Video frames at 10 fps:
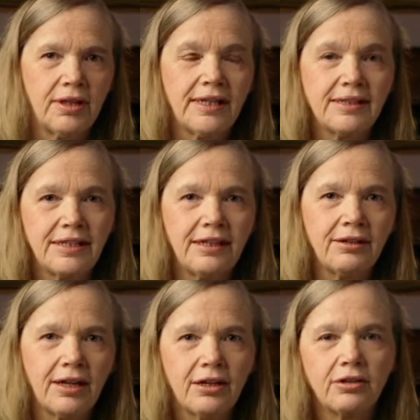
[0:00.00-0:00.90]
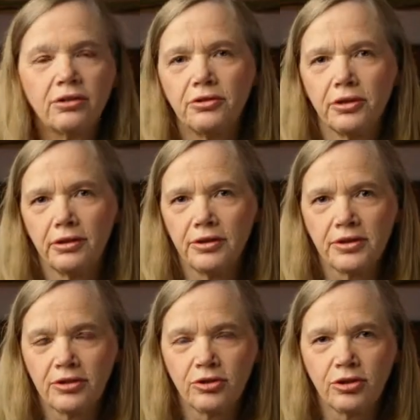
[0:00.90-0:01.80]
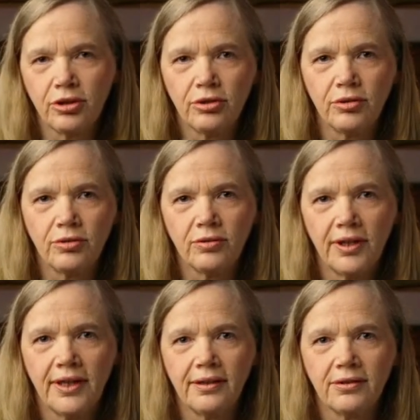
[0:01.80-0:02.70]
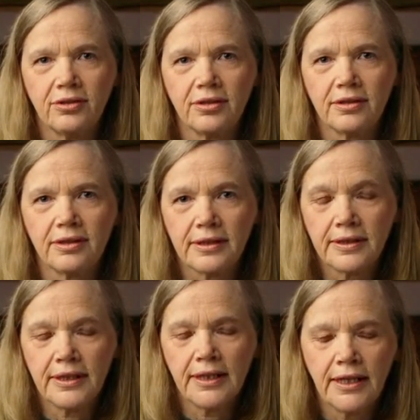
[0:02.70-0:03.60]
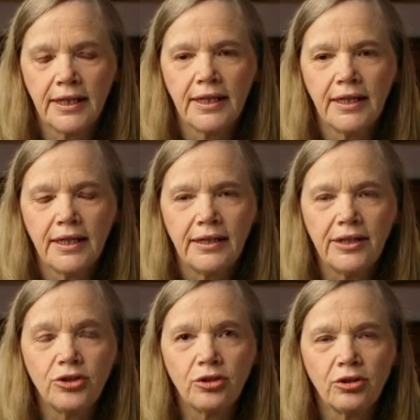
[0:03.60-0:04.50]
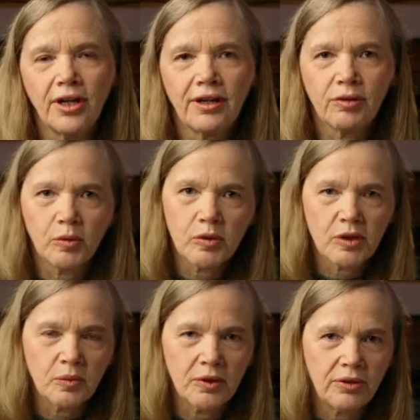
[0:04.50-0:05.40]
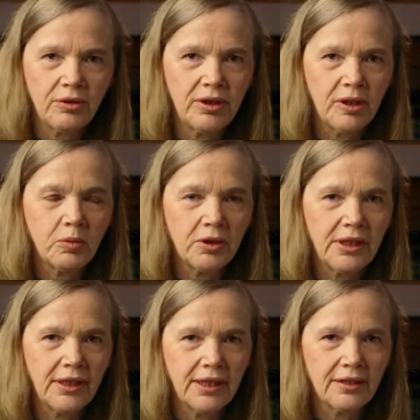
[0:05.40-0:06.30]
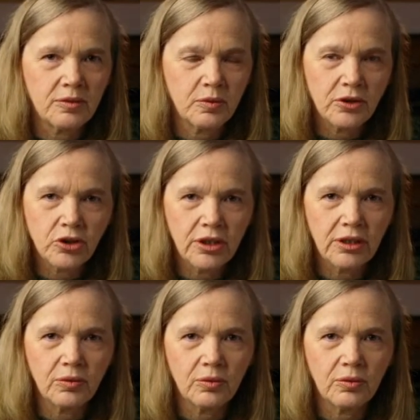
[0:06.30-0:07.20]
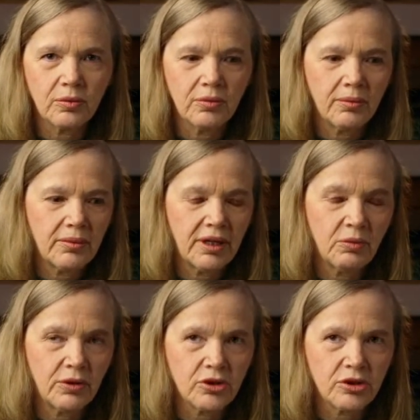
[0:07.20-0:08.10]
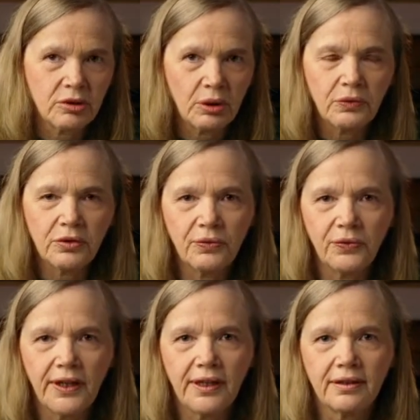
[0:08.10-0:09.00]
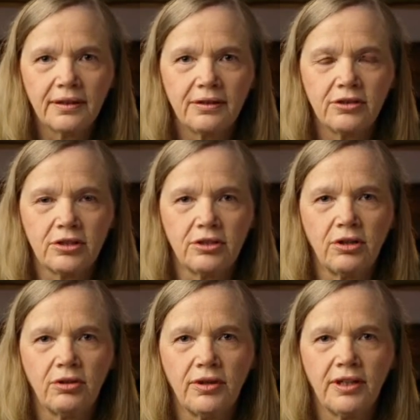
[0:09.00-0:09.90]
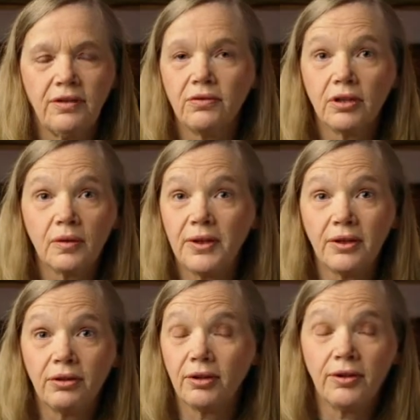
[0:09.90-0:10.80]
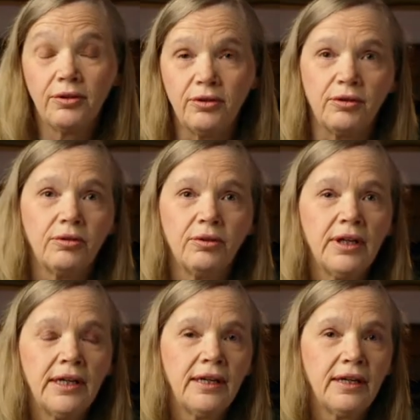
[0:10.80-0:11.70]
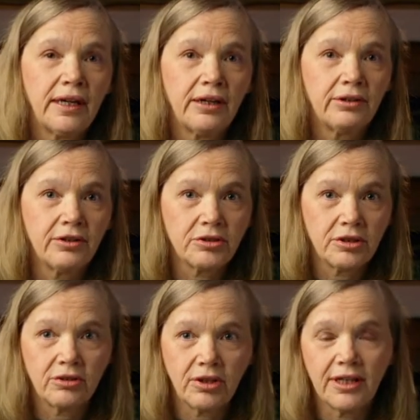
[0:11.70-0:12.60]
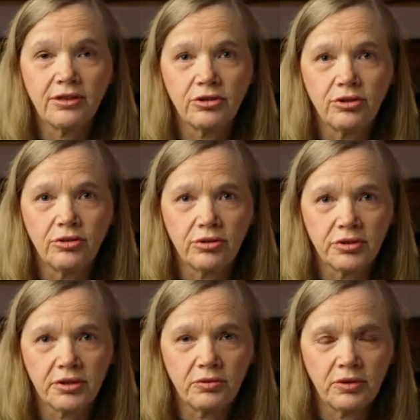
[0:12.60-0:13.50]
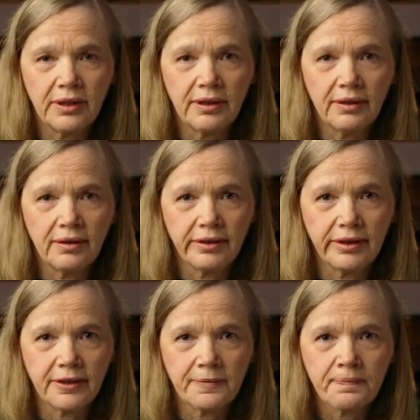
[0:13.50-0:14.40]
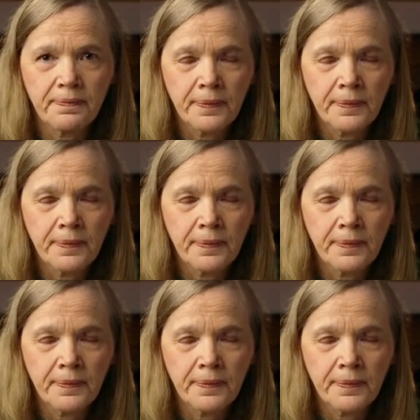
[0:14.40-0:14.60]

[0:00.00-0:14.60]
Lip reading: extend our condolences to you and just let you know our thoughts are with you. Anybody that's watching or might watch this after the fact, just know that even though we don't know you, our hearts did go out to you, considering the